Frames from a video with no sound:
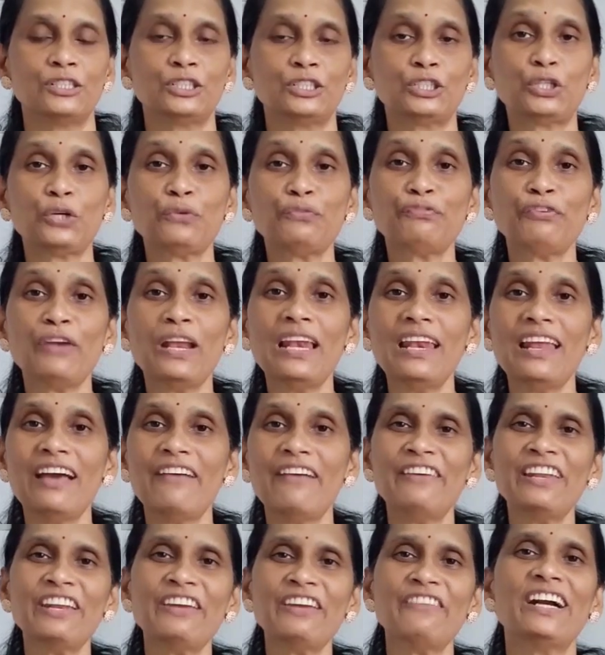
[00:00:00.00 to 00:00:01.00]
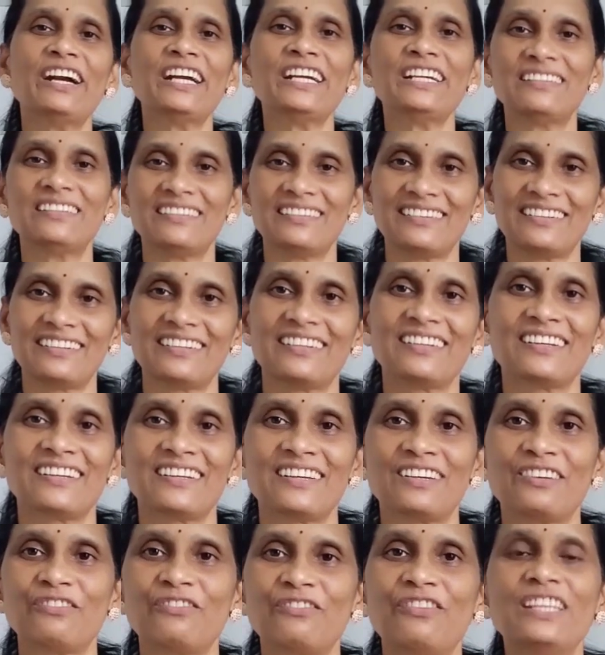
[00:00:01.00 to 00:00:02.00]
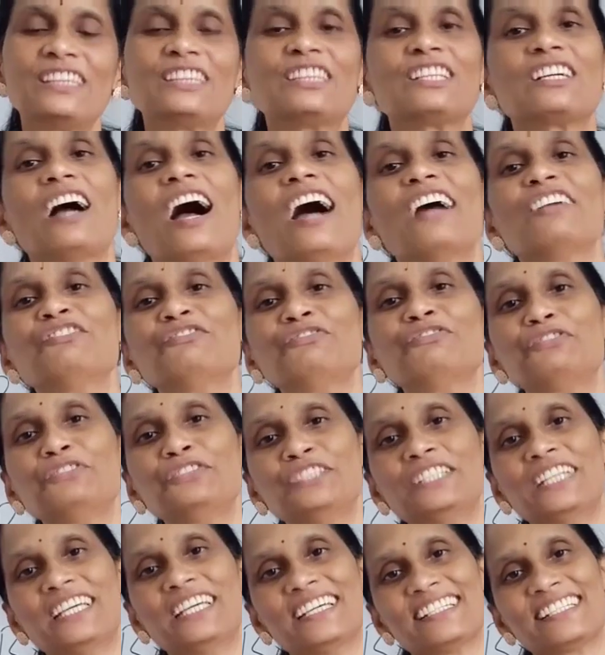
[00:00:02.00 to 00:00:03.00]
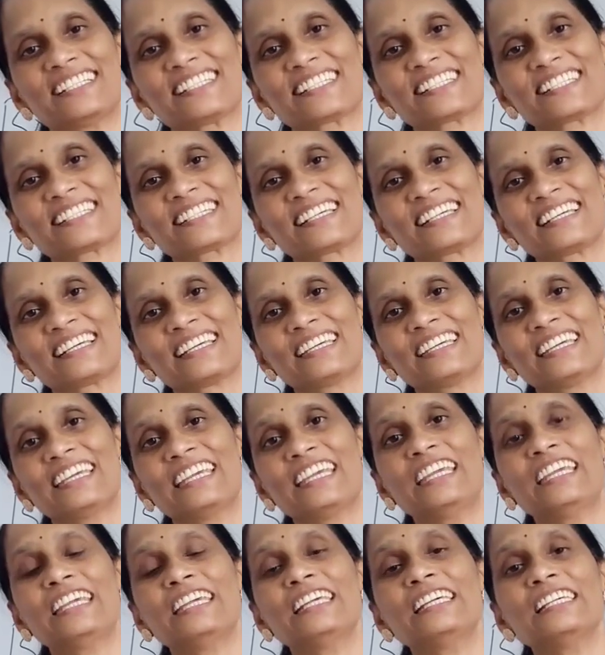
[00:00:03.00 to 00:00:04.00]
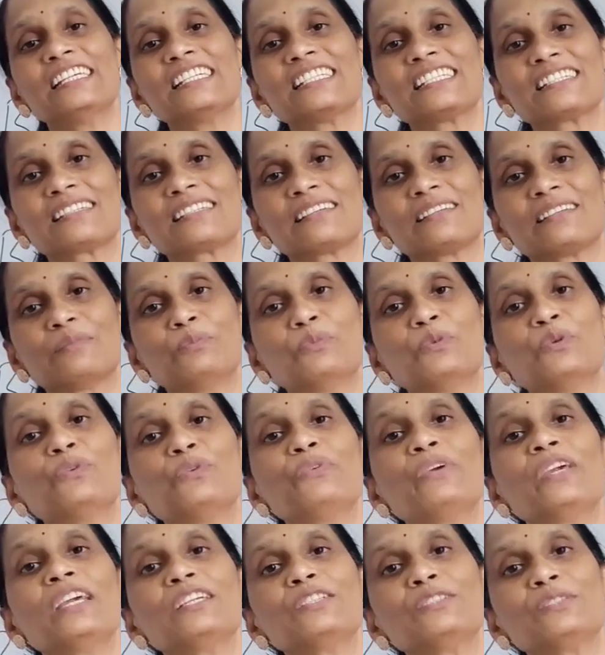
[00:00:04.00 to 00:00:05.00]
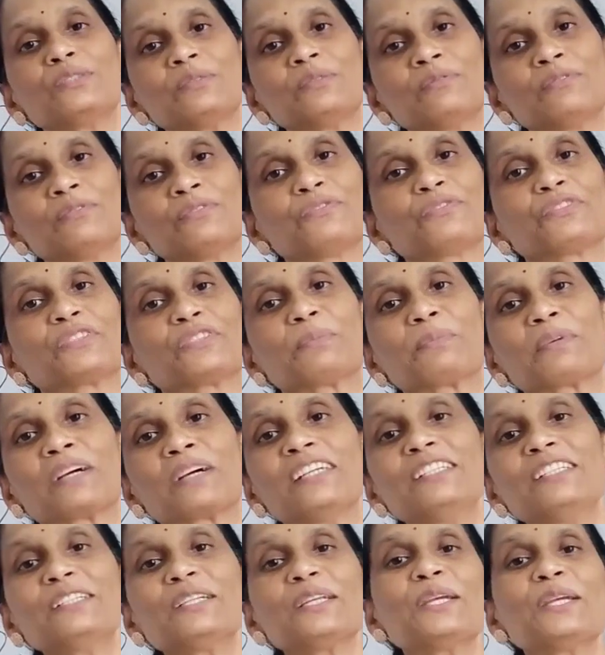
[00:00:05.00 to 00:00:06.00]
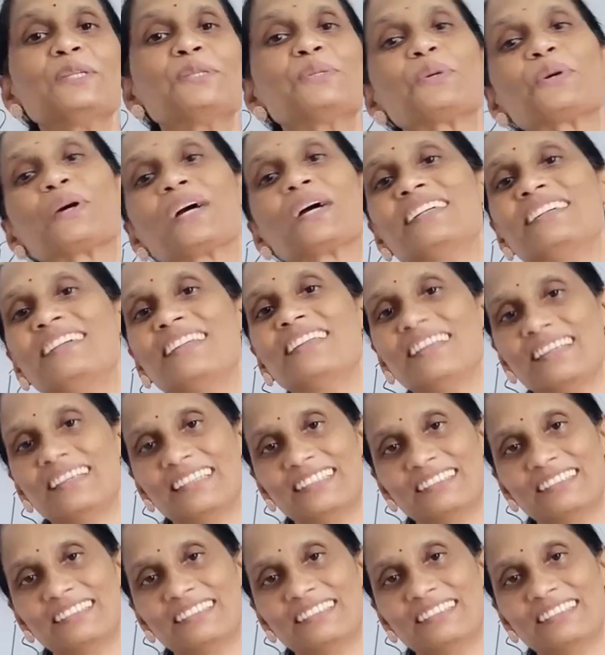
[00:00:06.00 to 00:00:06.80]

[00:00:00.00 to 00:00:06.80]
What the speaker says: To fill everyone with confidence, he is moving from country to country.